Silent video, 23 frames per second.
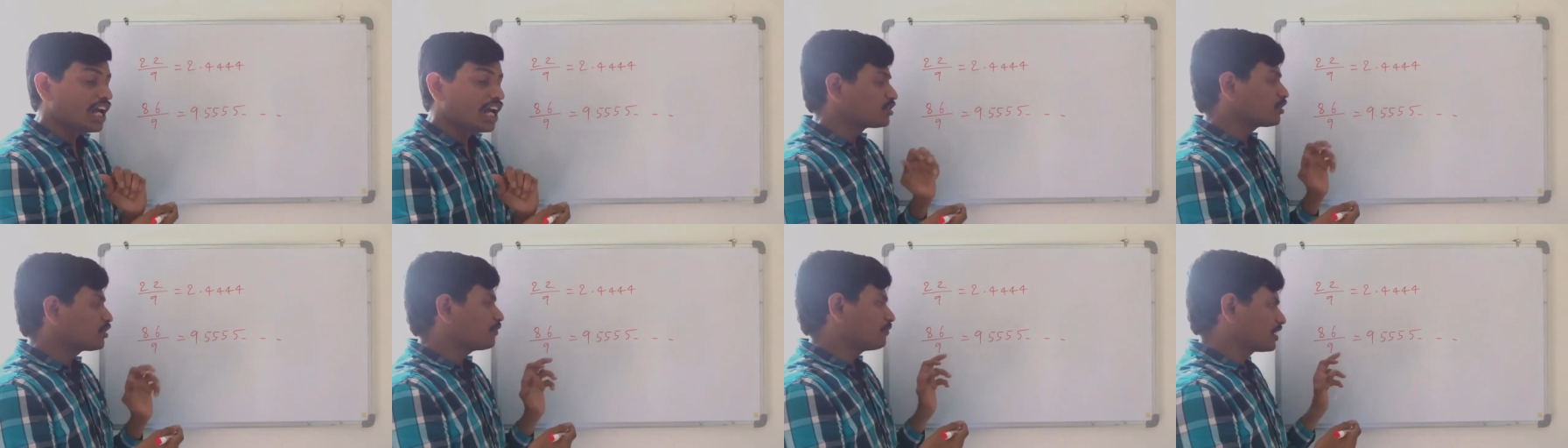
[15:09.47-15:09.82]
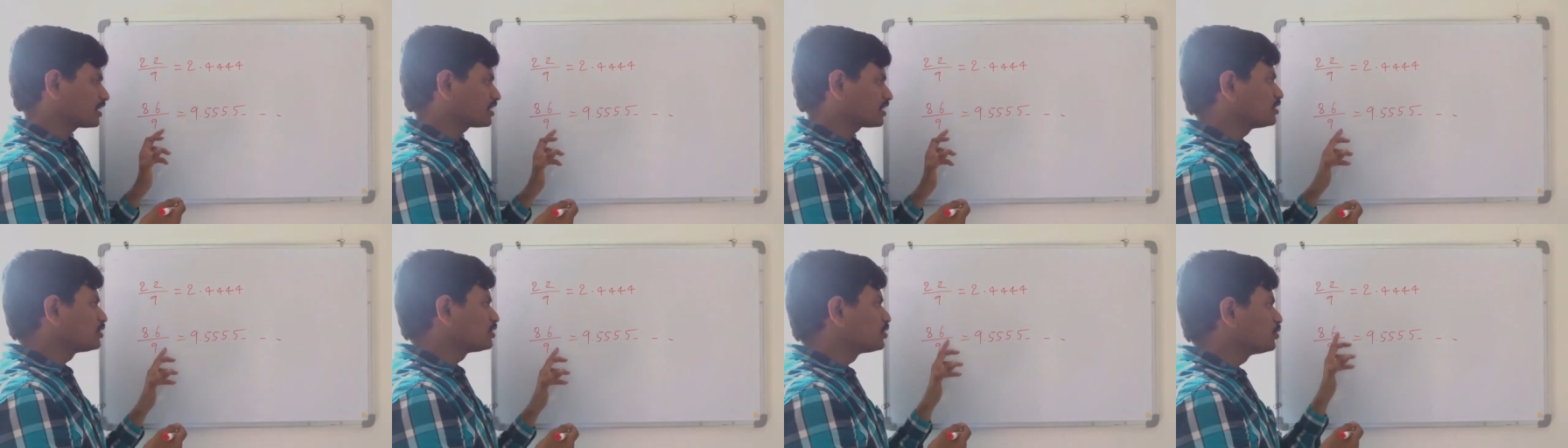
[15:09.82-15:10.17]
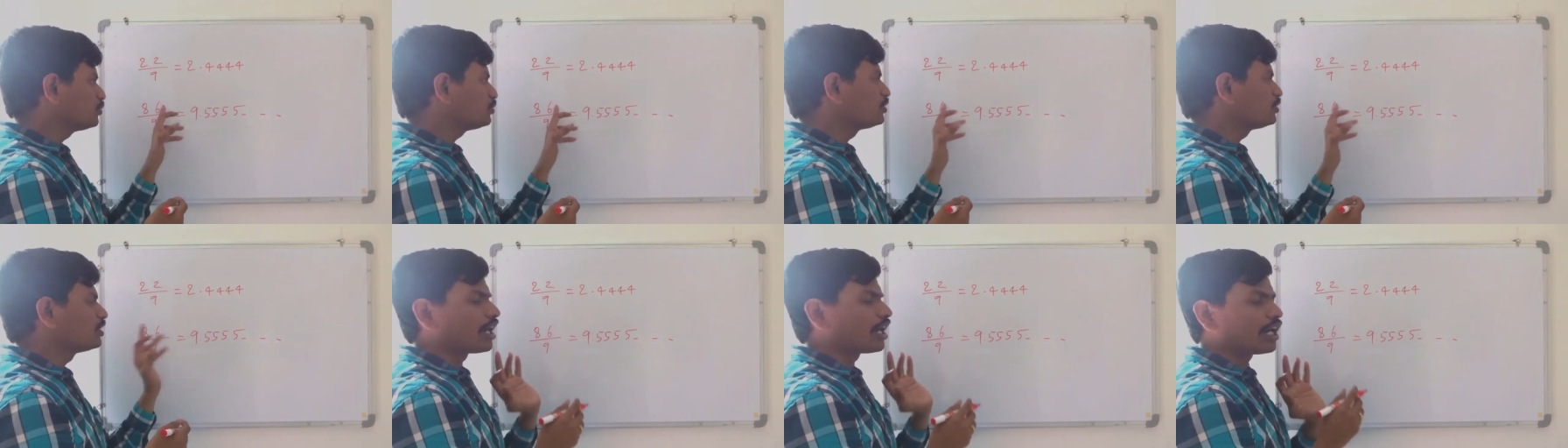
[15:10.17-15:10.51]
So first to
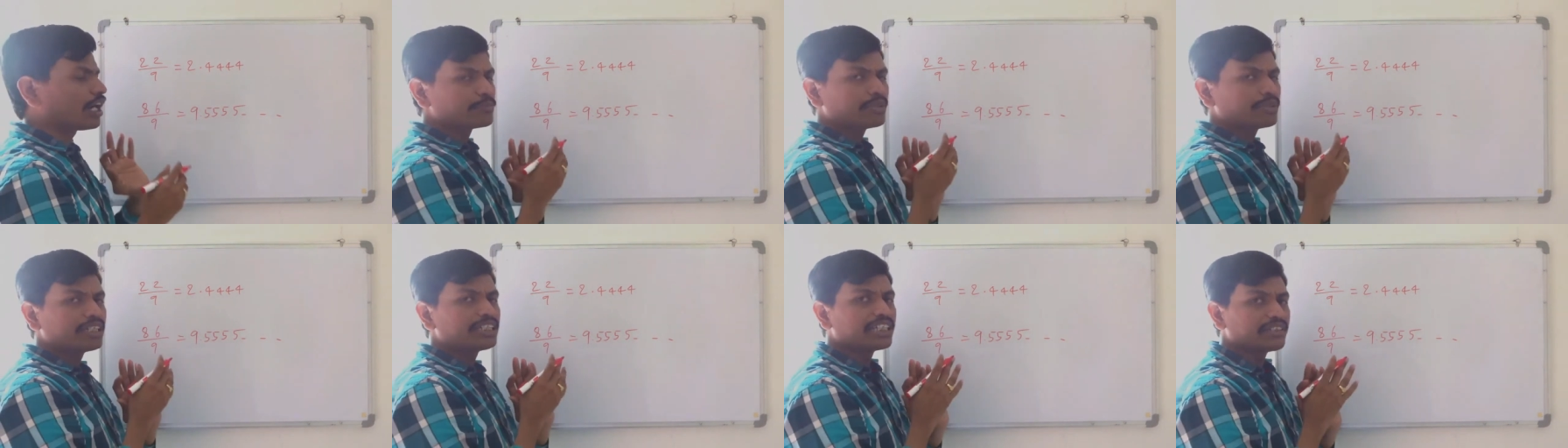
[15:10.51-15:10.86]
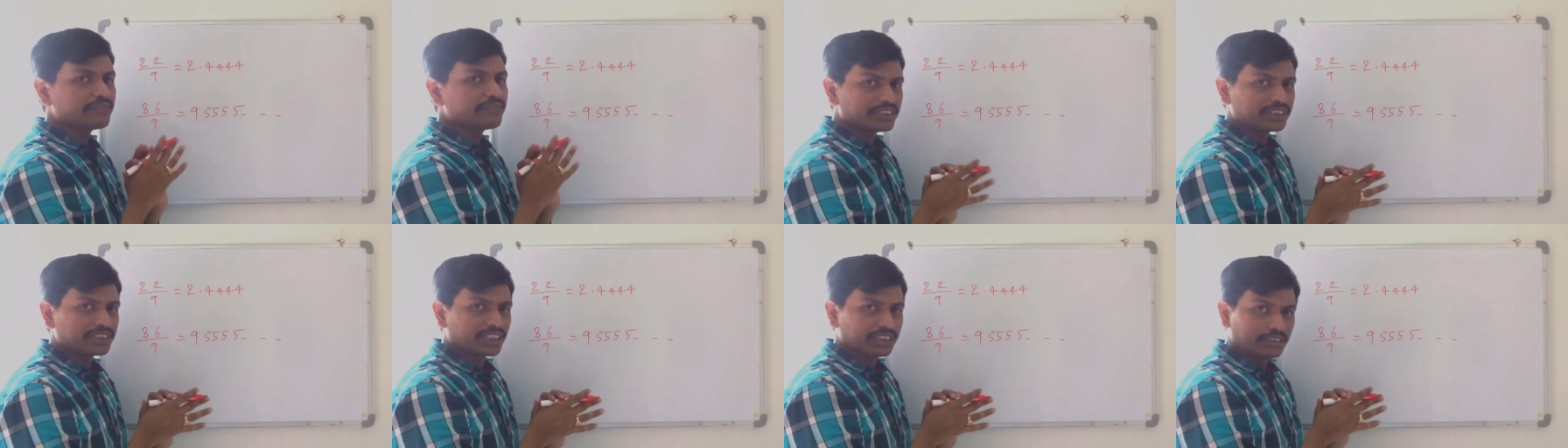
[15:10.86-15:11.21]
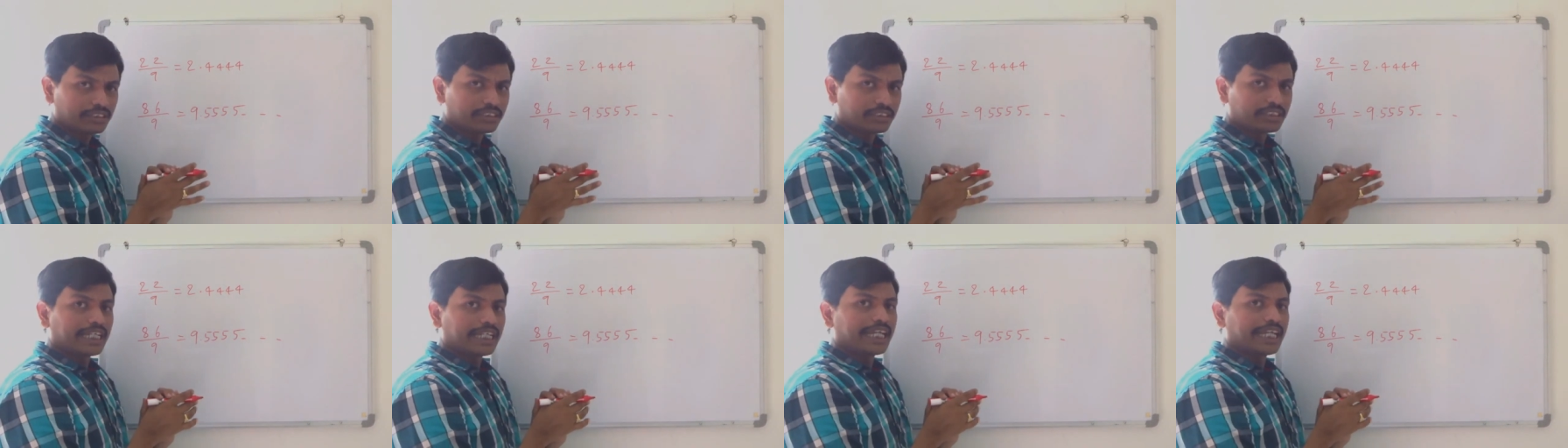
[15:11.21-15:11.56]
do normal division,
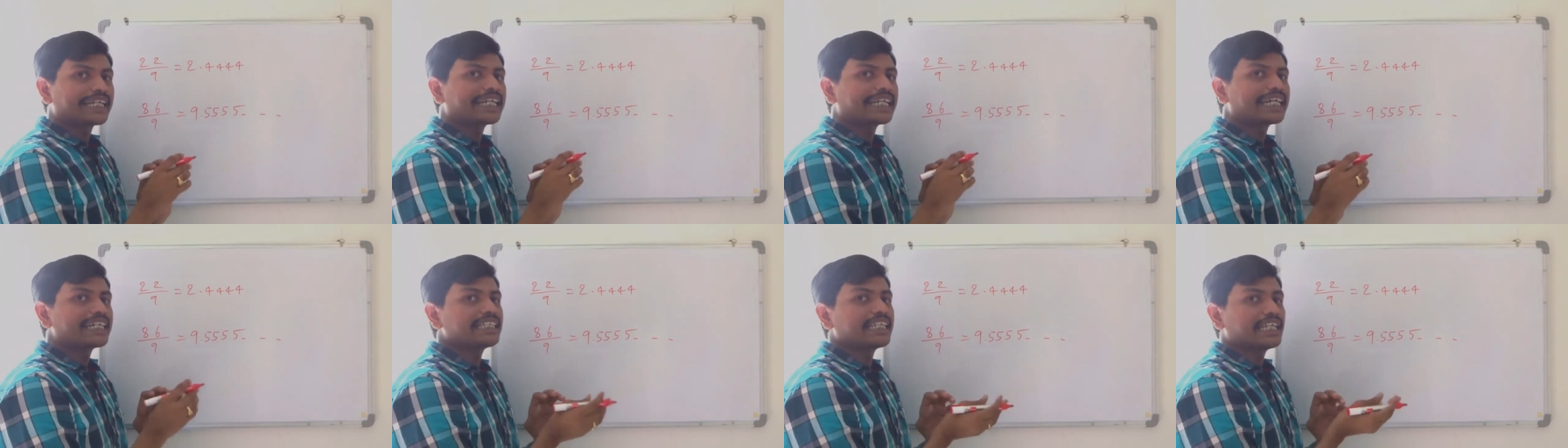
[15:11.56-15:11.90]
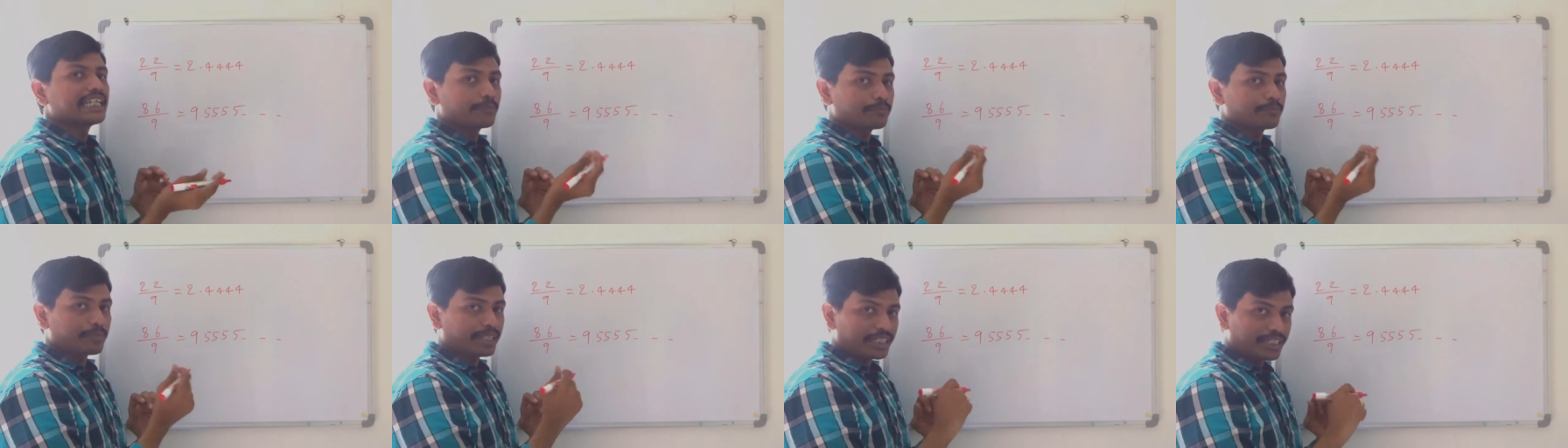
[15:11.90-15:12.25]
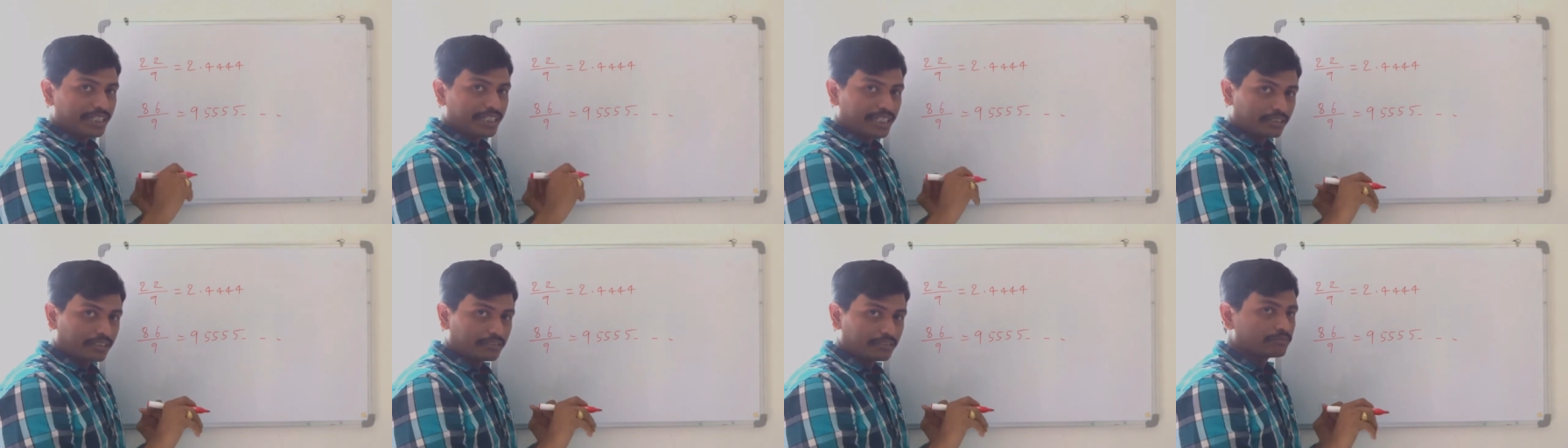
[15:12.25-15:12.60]
get the
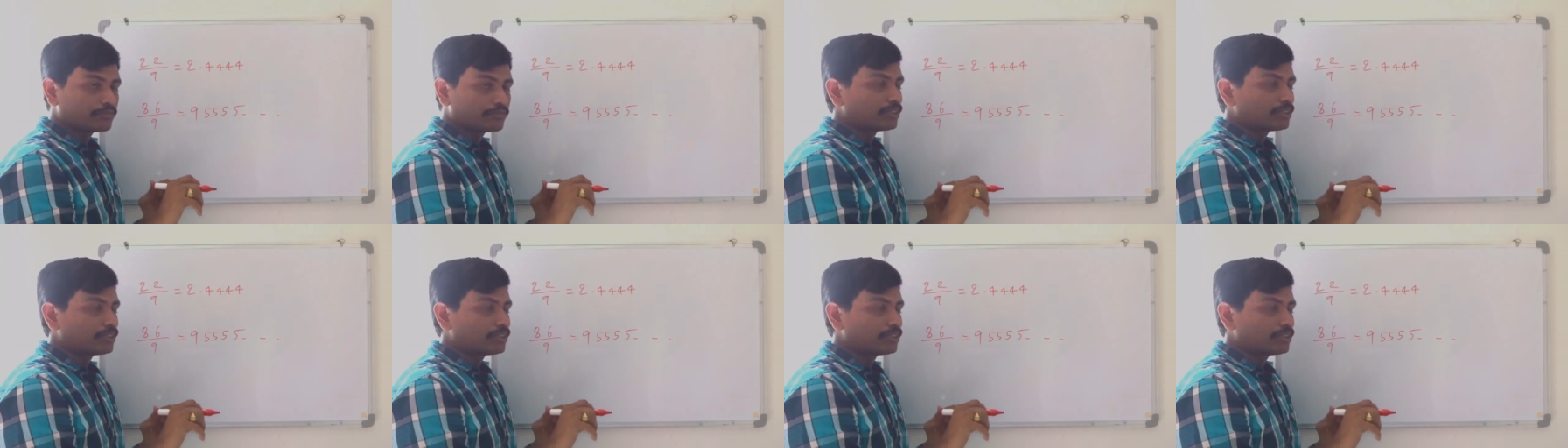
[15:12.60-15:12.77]
remainder